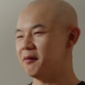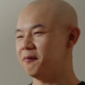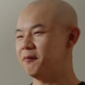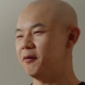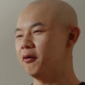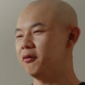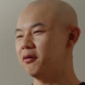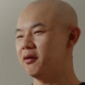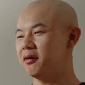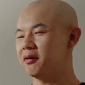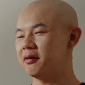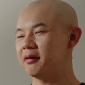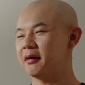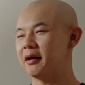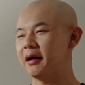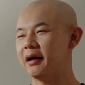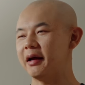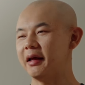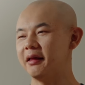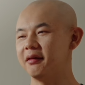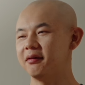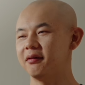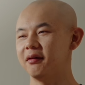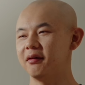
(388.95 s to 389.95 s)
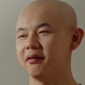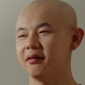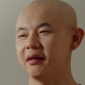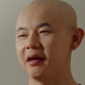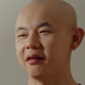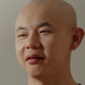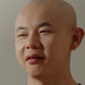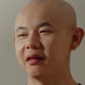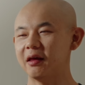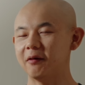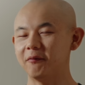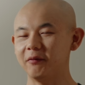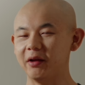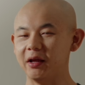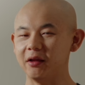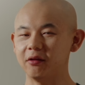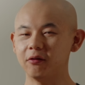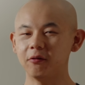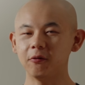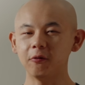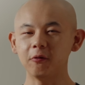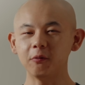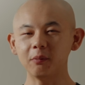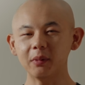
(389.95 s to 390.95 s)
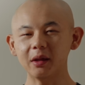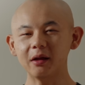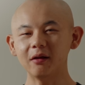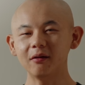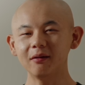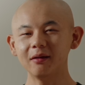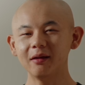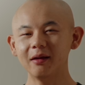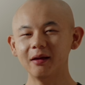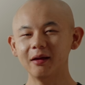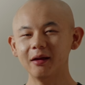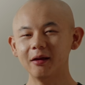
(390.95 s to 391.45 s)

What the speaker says: filter size is a 72mm,